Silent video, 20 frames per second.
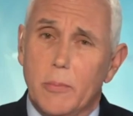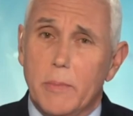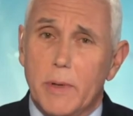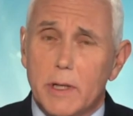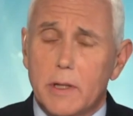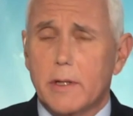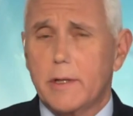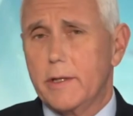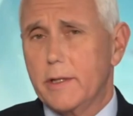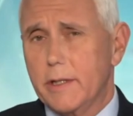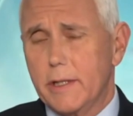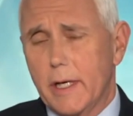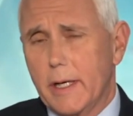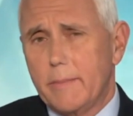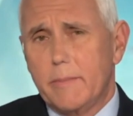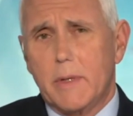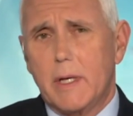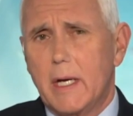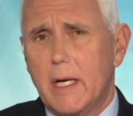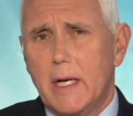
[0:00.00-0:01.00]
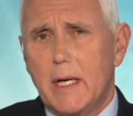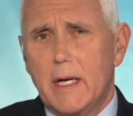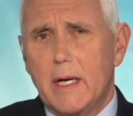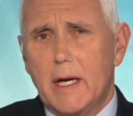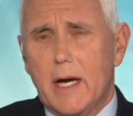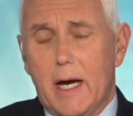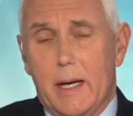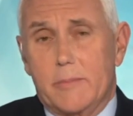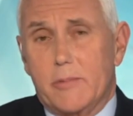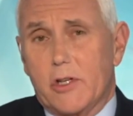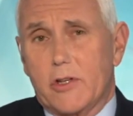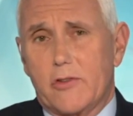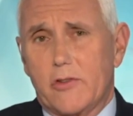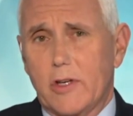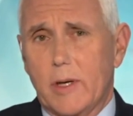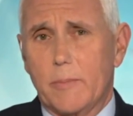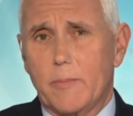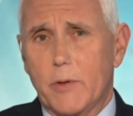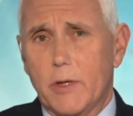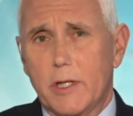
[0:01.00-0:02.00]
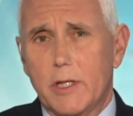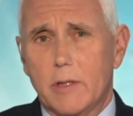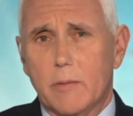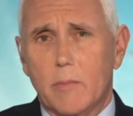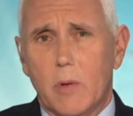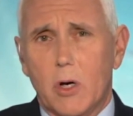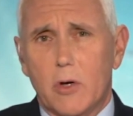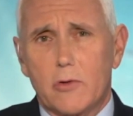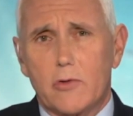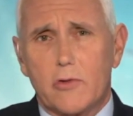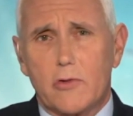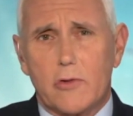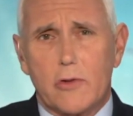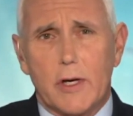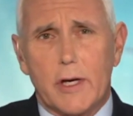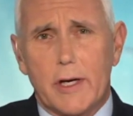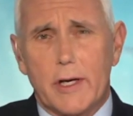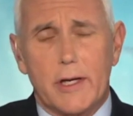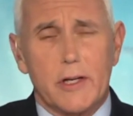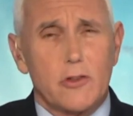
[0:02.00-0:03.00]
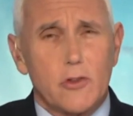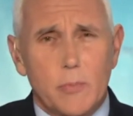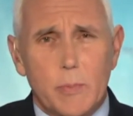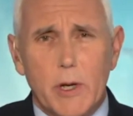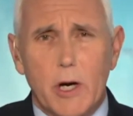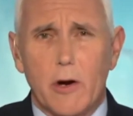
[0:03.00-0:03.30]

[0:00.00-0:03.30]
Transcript: All right. Finally, we've got someone who bypasses the elites